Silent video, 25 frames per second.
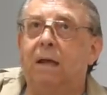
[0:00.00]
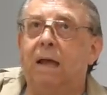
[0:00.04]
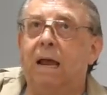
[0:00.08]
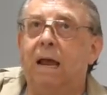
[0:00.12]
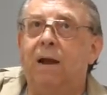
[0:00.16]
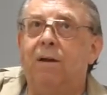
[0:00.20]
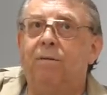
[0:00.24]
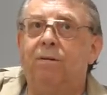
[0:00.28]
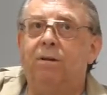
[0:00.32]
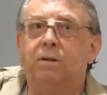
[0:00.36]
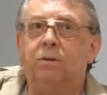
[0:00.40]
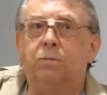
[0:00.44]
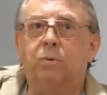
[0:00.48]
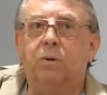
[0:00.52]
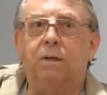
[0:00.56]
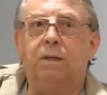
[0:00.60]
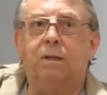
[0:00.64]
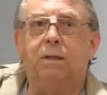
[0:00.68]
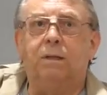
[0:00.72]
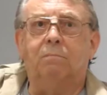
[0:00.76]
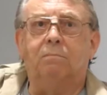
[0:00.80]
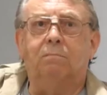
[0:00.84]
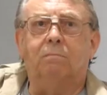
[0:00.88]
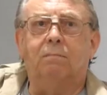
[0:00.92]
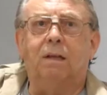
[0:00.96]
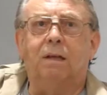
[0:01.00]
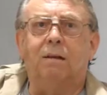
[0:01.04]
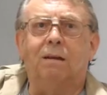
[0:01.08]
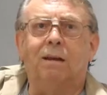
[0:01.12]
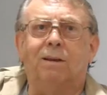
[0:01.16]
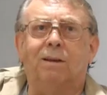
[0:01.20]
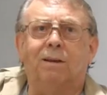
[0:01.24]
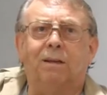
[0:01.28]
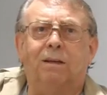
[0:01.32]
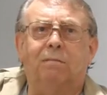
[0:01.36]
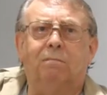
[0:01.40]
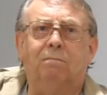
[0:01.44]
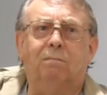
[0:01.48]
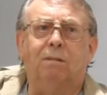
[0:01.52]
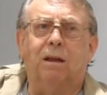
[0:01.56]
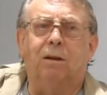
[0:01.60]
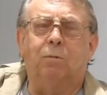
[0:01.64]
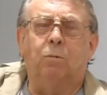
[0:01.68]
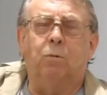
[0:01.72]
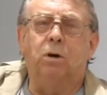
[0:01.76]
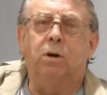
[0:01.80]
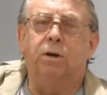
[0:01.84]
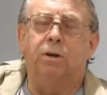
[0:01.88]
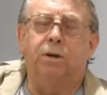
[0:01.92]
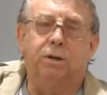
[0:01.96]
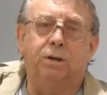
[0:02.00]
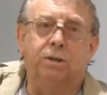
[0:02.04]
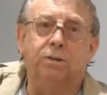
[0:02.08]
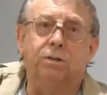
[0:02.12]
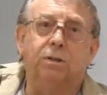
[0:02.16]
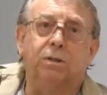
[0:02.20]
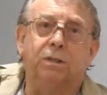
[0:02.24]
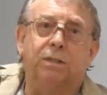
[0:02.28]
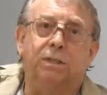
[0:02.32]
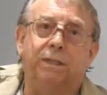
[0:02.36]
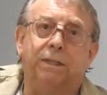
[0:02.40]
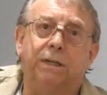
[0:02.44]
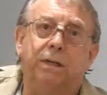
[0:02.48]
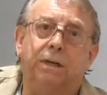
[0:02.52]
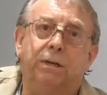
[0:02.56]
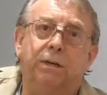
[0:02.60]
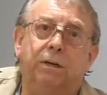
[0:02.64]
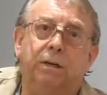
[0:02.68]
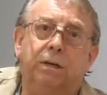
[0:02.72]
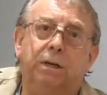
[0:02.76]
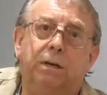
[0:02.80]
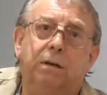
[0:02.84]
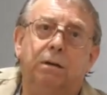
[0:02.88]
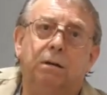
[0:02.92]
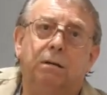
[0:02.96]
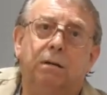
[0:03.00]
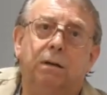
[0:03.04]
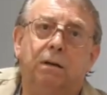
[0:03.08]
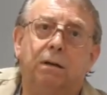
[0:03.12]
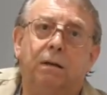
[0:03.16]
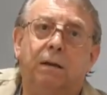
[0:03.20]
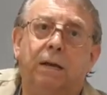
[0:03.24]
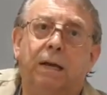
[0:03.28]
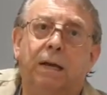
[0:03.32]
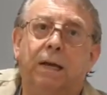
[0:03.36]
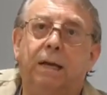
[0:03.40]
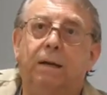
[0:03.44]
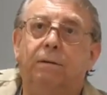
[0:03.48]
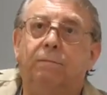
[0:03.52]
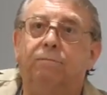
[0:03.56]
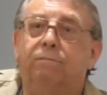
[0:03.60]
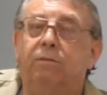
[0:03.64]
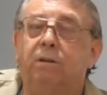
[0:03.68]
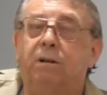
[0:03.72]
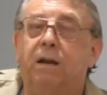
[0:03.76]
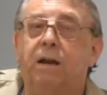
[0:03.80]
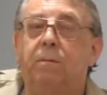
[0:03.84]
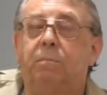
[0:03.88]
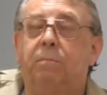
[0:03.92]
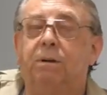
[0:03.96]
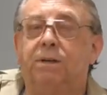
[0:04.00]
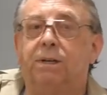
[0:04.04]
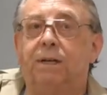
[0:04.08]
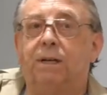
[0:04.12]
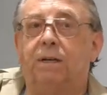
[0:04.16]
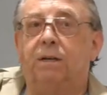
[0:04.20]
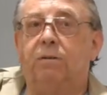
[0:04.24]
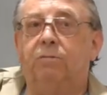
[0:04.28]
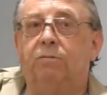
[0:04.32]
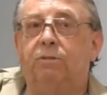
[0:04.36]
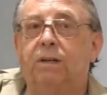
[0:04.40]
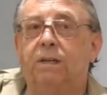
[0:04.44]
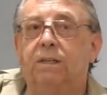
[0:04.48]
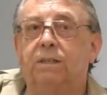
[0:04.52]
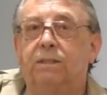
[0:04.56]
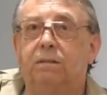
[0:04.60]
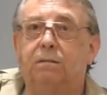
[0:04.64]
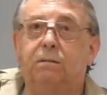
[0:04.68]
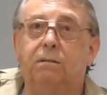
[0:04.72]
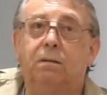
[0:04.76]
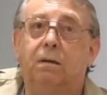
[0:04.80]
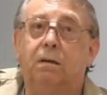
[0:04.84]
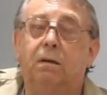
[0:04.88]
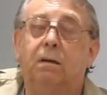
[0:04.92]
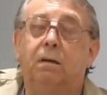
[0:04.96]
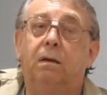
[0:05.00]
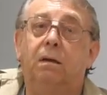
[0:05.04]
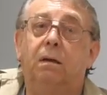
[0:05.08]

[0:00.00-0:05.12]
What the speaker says: areas where a worker doesn't turn in for any particular reason.